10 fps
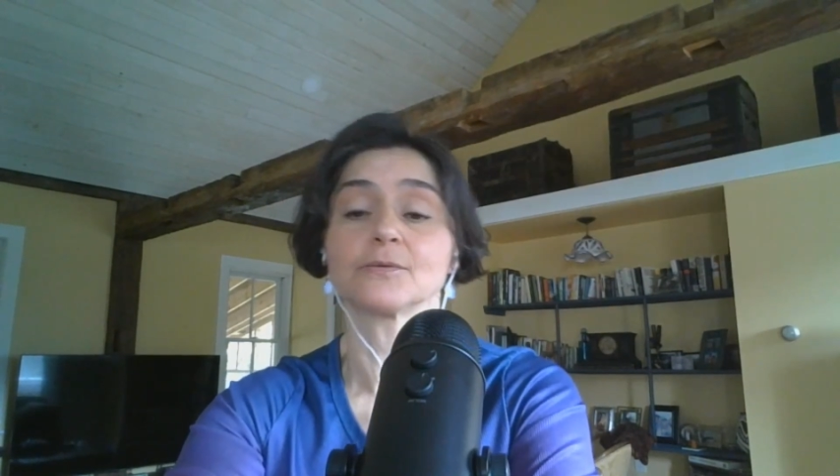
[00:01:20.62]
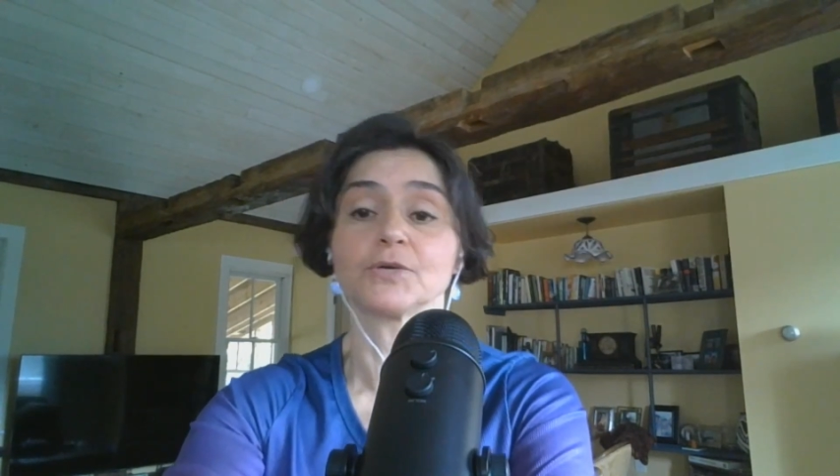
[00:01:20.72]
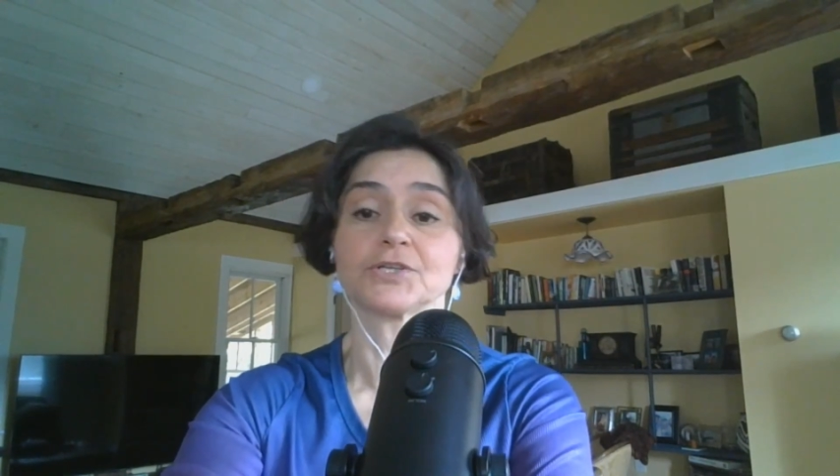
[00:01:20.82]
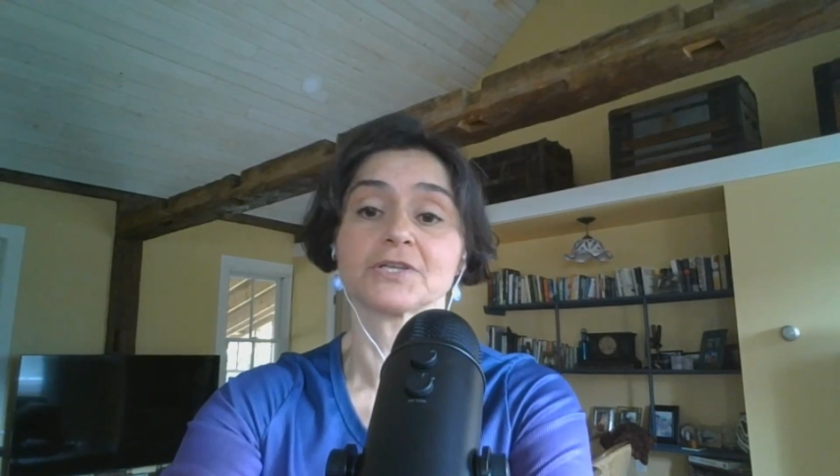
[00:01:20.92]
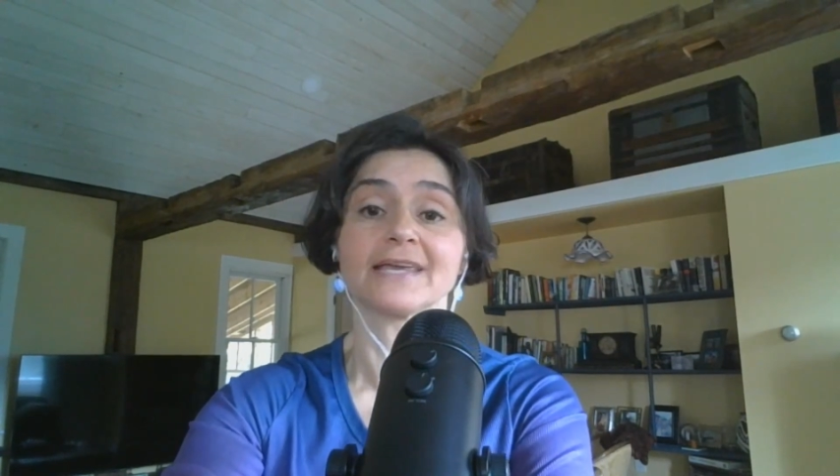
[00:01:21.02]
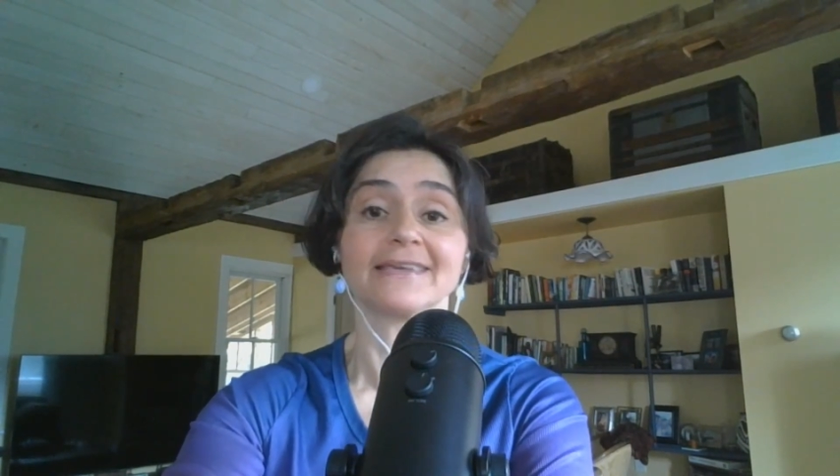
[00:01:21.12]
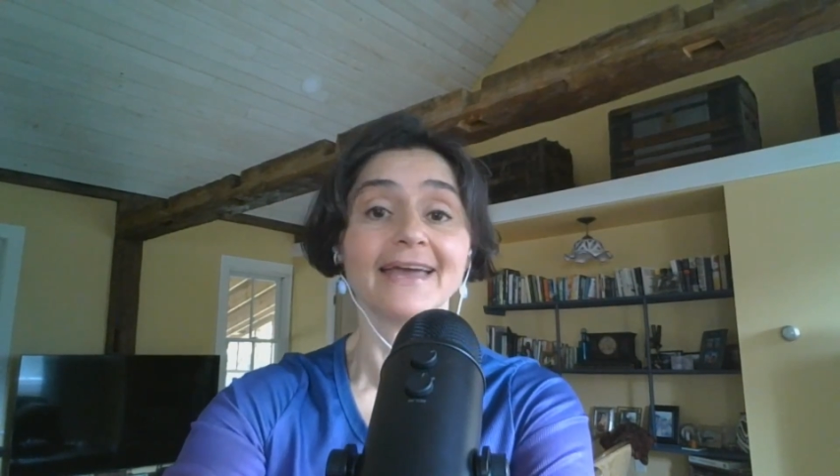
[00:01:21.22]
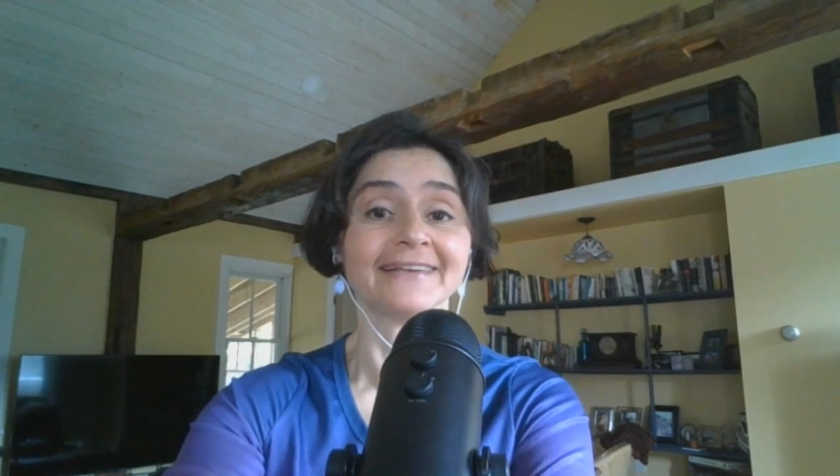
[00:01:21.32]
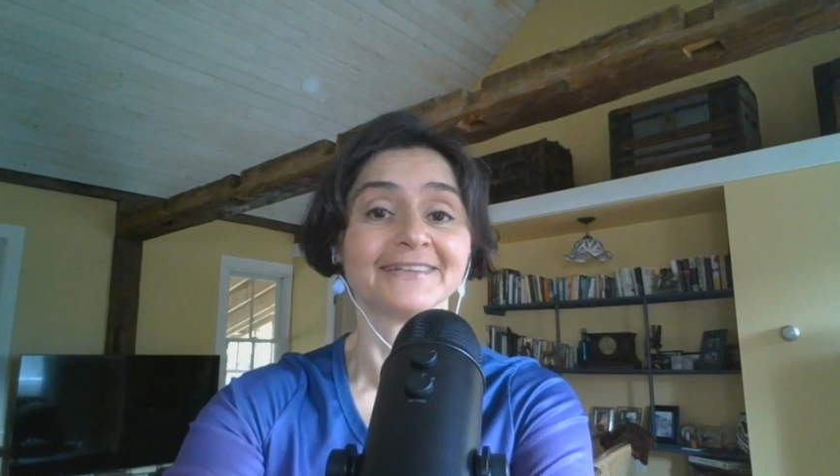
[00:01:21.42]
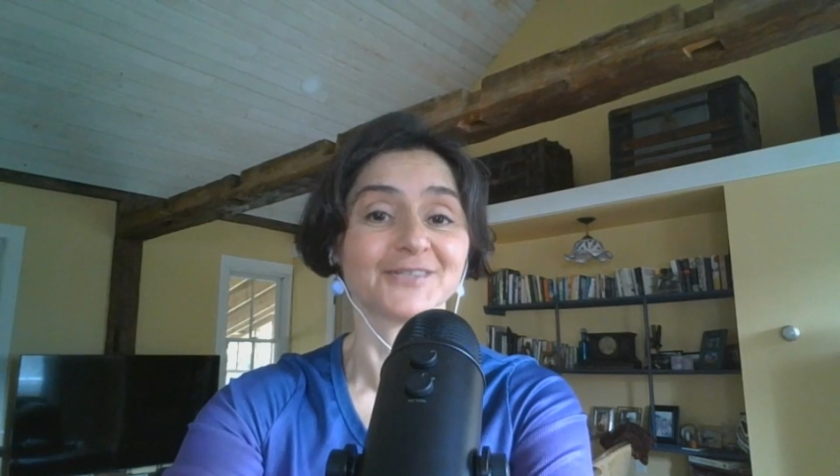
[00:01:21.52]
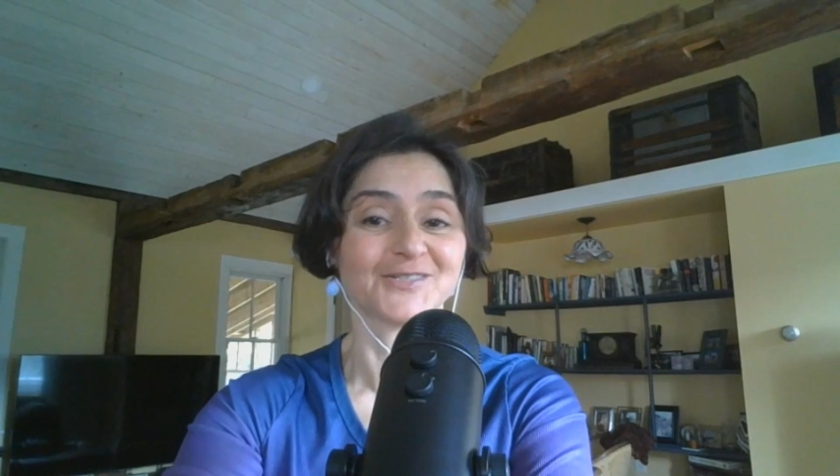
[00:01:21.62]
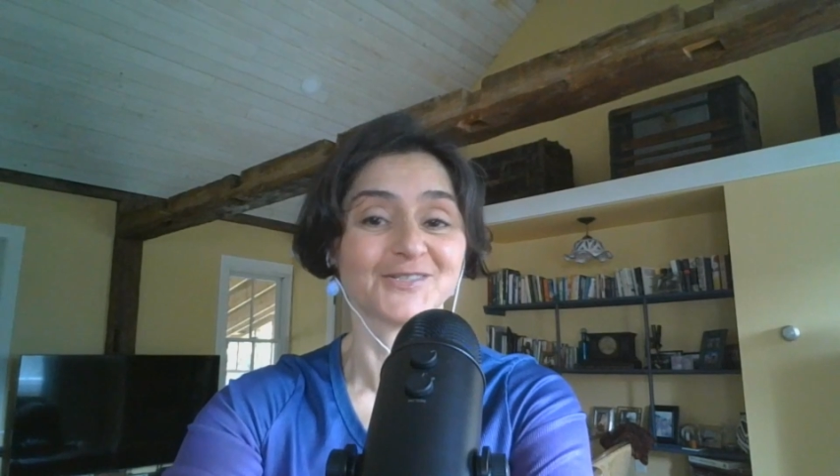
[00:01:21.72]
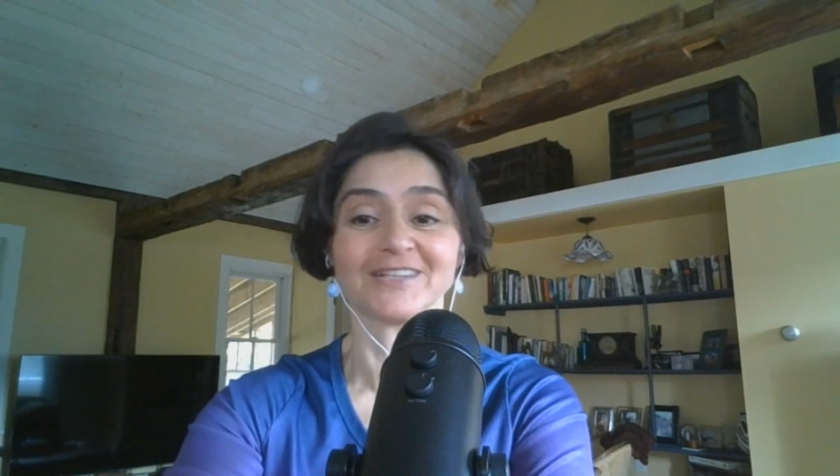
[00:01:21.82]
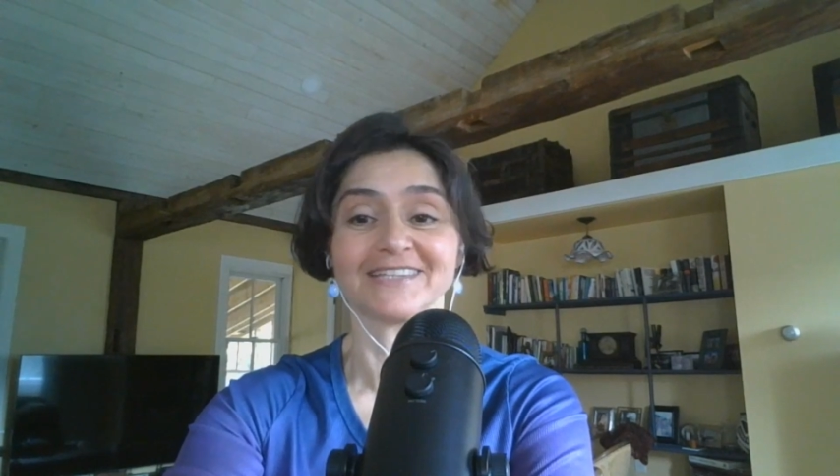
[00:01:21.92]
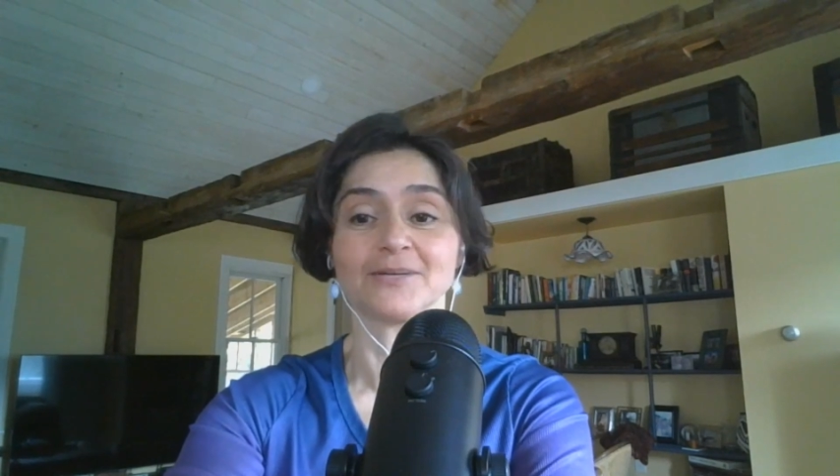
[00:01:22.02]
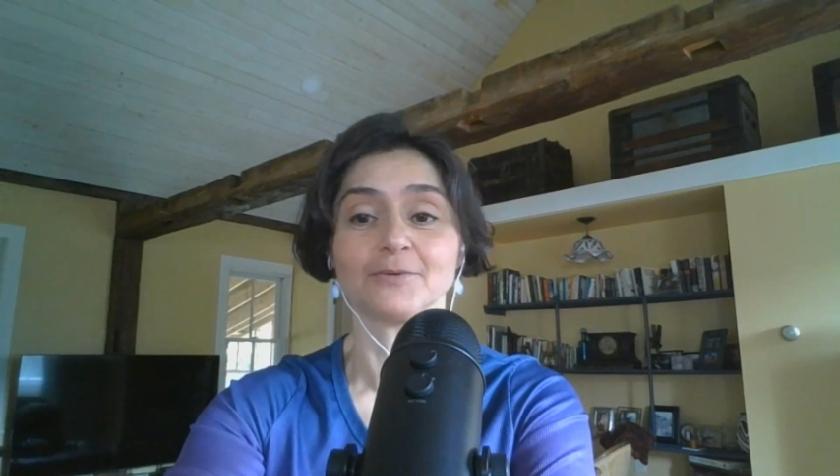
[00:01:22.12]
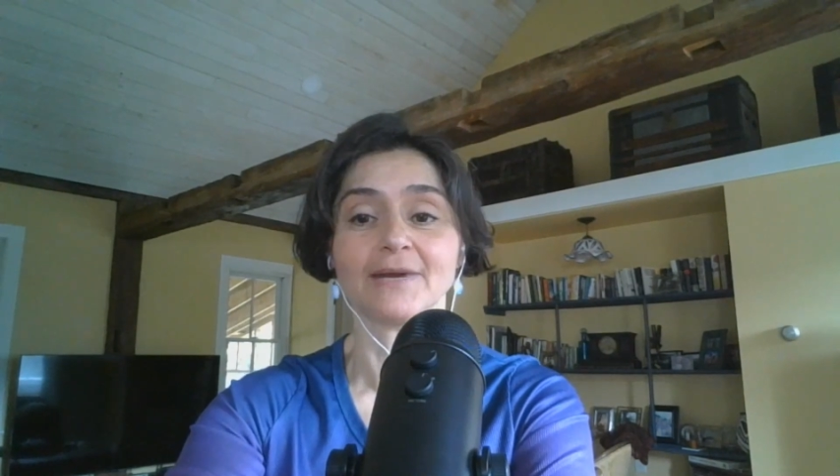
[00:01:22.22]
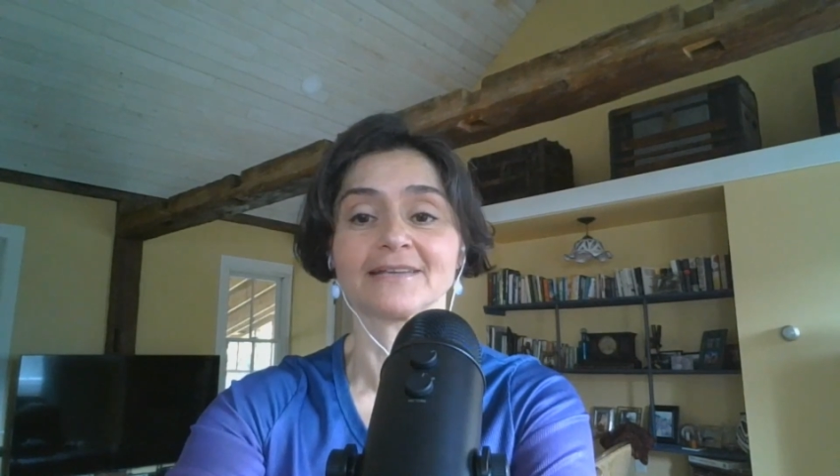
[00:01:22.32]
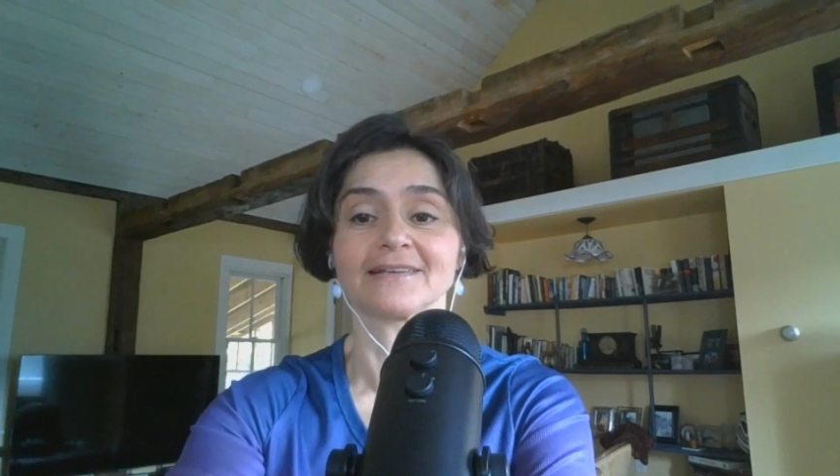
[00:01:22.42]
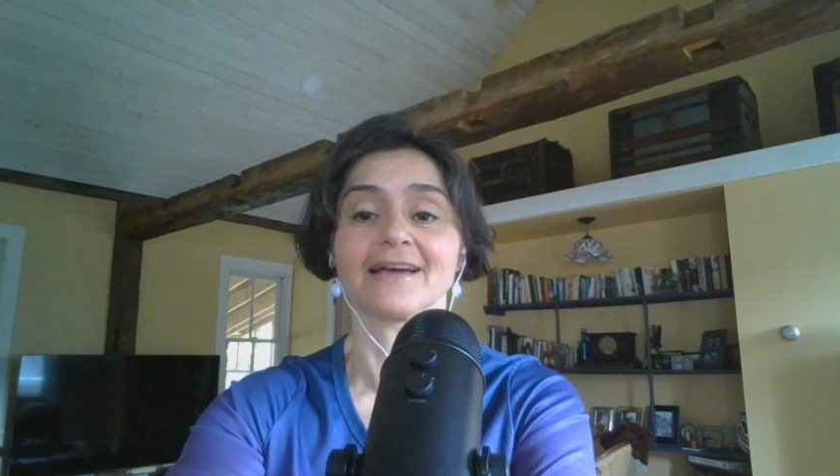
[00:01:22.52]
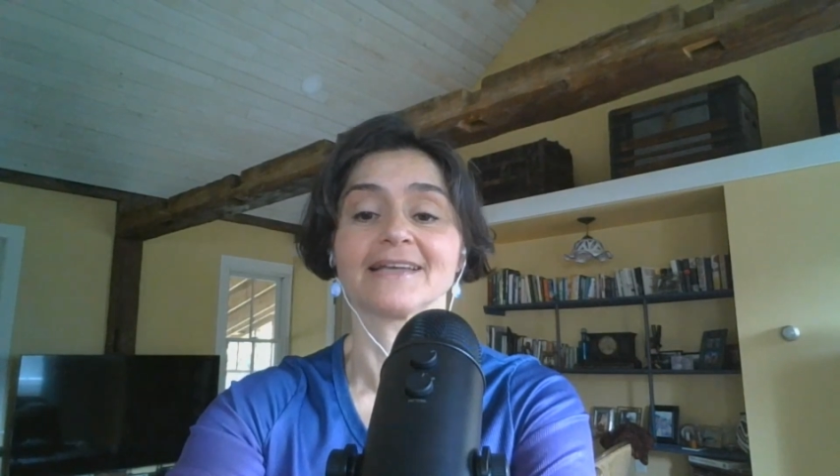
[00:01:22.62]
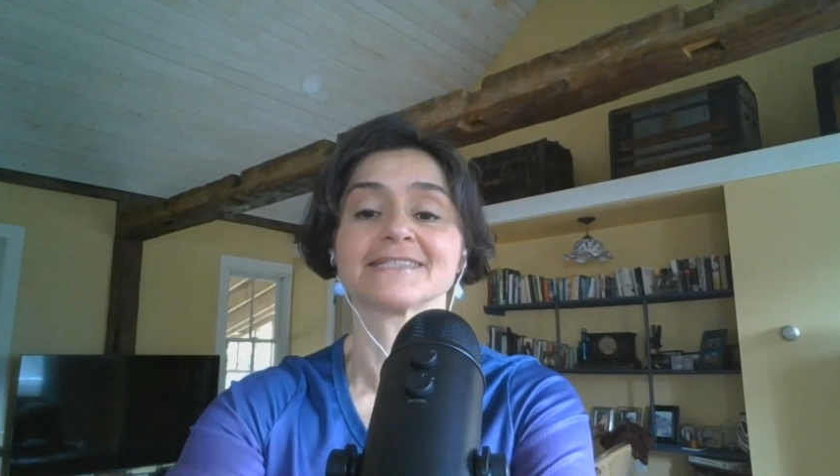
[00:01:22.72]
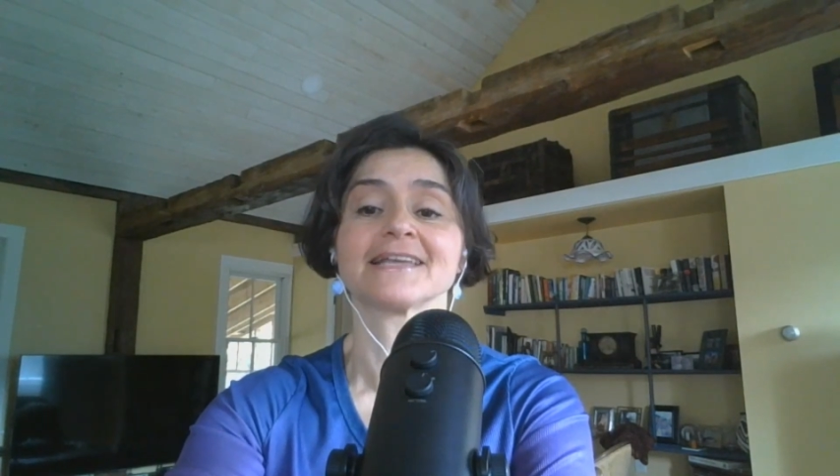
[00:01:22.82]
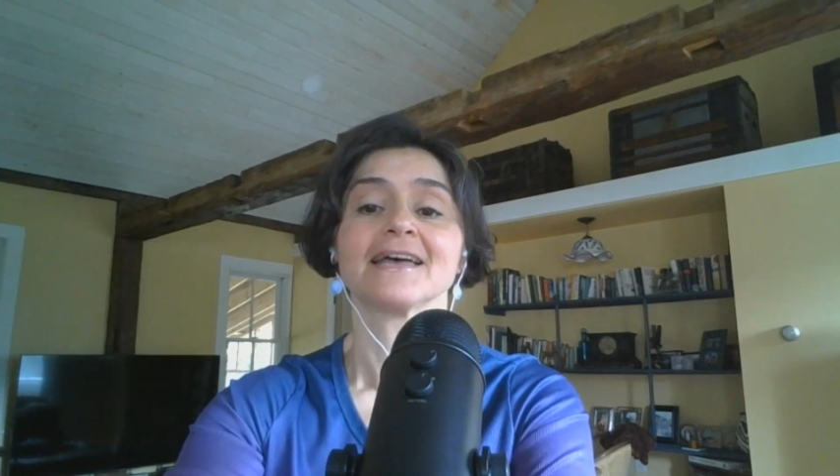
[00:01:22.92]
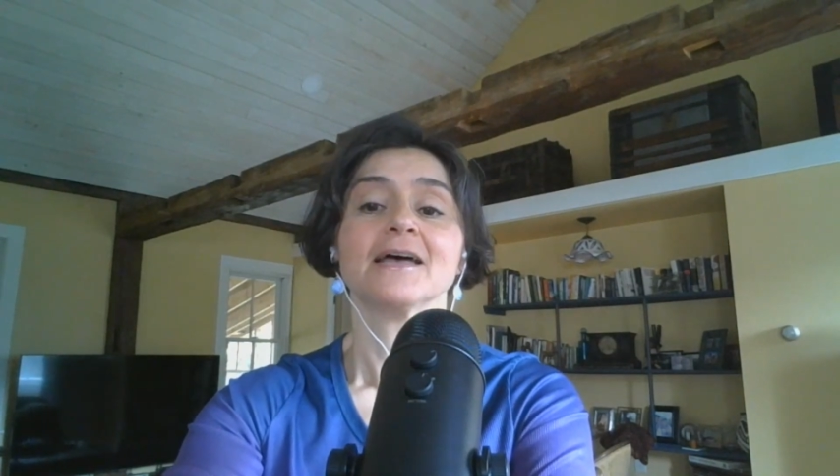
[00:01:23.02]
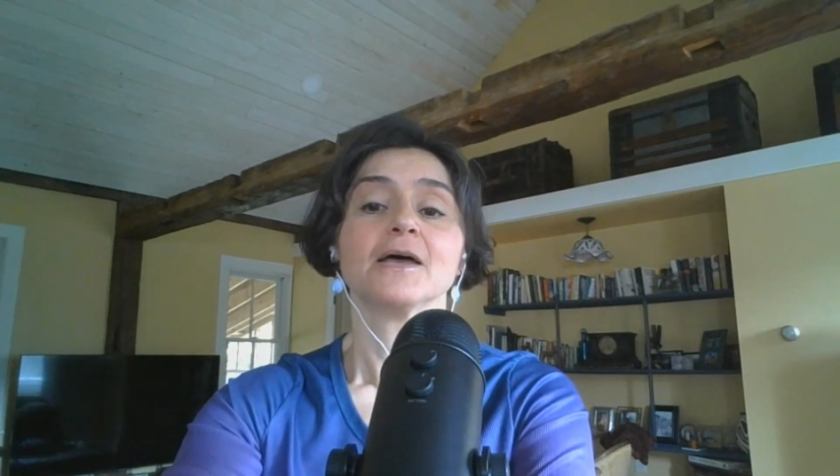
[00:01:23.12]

which again does not get recognized